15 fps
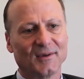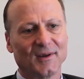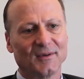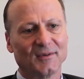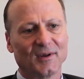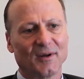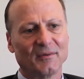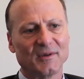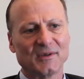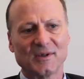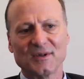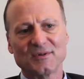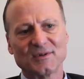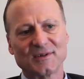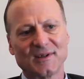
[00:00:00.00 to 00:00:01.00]
It's always
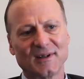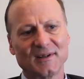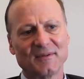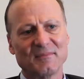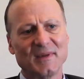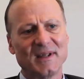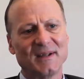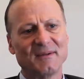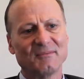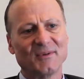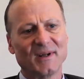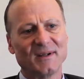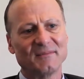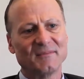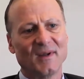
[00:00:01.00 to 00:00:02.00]
interesting to me
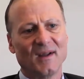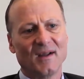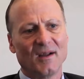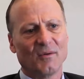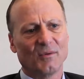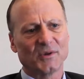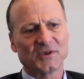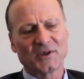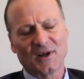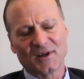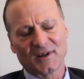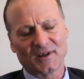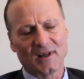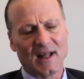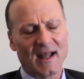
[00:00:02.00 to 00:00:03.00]
when we'll
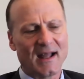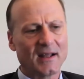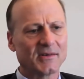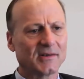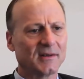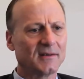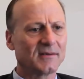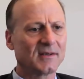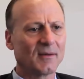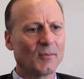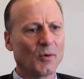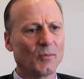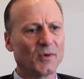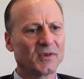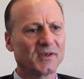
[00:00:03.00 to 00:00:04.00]
start a class and
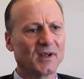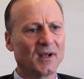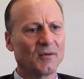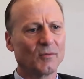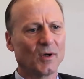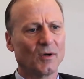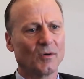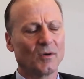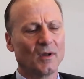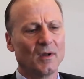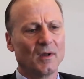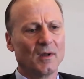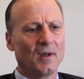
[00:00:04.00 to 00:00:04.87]
someone will say, well,